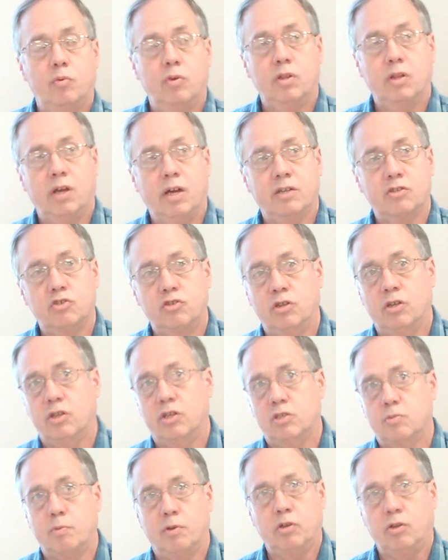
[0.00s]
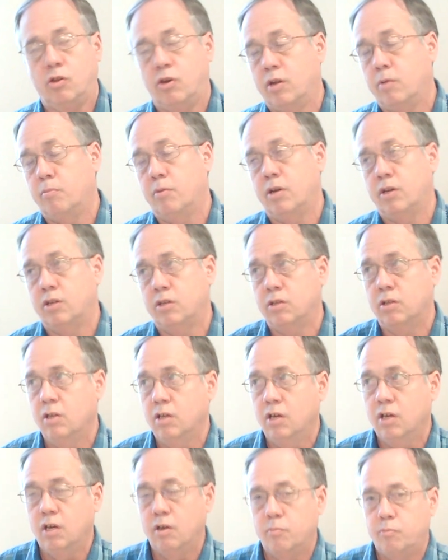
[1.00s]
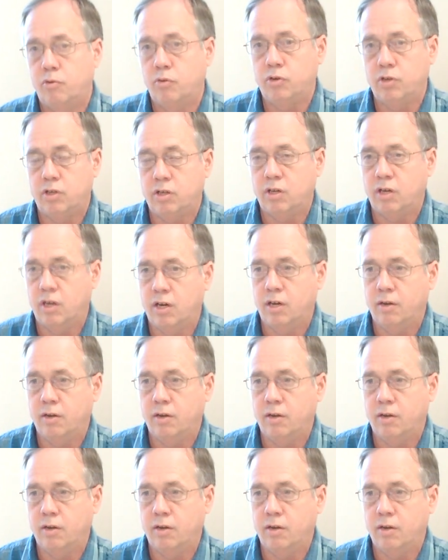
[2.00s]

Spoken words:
last year they spent a lot of money putting